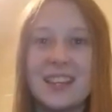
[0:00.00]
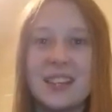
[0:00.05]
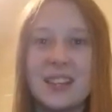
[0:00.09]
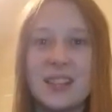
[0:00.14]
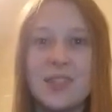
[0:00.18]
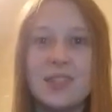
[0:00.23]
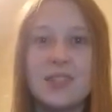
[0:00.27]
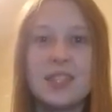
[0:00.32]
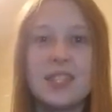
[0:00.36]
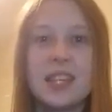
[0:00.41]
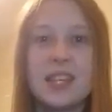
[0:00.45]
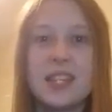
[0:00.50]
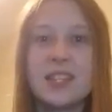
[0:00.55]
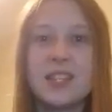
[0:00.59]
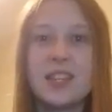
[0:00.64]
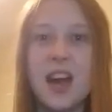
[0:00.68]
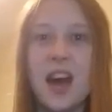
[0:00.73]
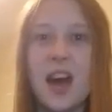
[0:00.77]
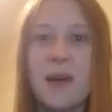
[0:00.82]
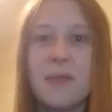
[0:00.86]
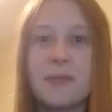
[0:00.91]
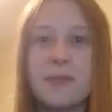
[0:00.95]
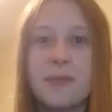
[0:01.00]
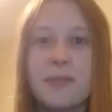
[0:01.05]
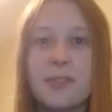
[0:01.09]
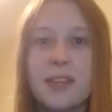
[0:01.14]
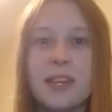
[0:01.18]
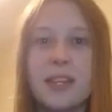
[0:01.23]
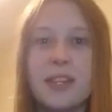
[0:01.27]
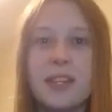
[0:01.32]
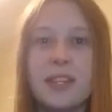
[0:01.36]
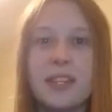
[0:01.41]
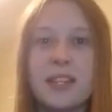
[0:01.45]
Lucy and Tom
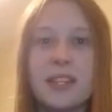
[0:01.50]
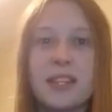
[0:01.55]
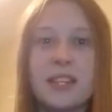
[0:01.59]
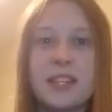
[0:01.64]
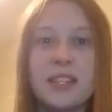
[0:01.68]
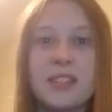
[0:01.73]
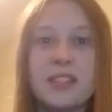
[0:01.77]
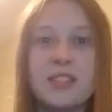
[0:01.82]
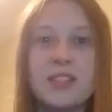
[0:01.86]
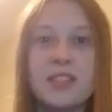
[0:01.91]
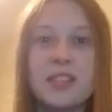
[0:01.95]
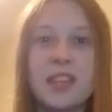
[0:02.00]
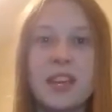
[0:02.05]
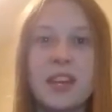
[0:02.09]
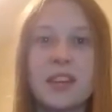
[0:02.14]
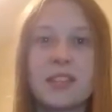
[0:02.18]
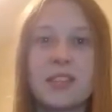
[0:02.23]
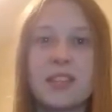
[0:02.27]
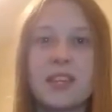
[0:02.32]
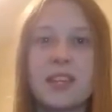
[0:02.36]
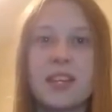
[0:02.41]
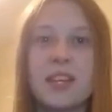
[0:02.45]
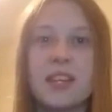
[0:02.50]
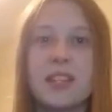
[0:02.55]
feel into their